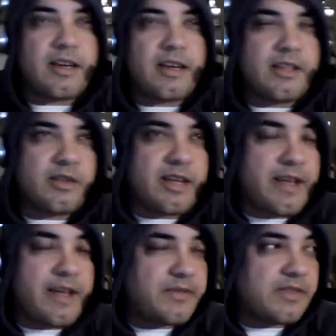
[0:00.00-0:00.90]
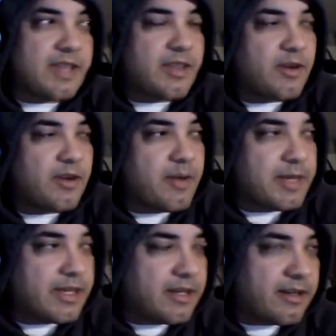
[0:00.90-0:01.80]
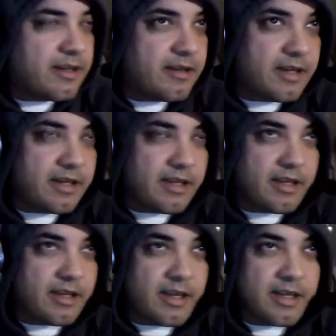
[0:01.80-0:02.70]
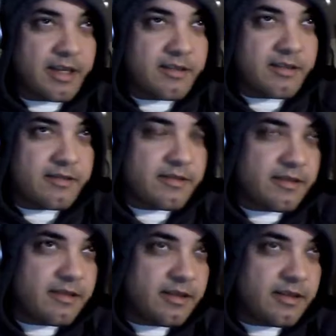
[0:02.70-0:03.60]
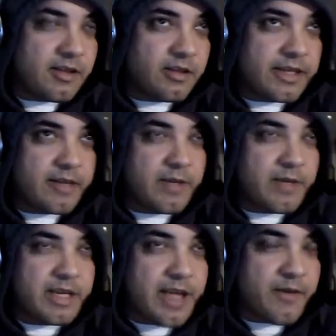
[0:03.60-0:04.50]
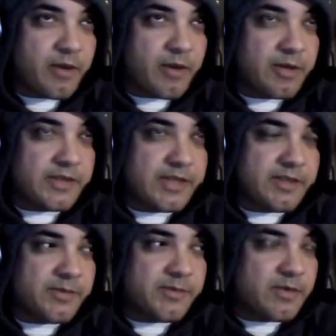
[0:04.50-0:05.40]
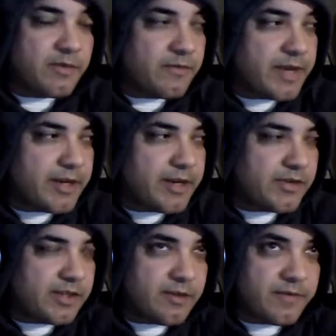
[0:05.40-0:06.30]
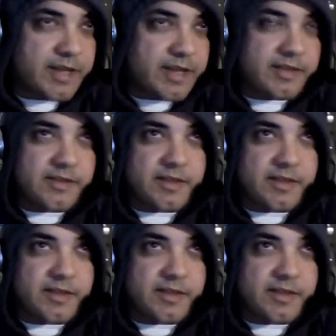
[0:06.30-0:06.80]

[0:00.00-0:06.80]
I do have to say though, I mean, uh, uh, uh, and, and you know, like we can have our criticisms over fighters and their fights and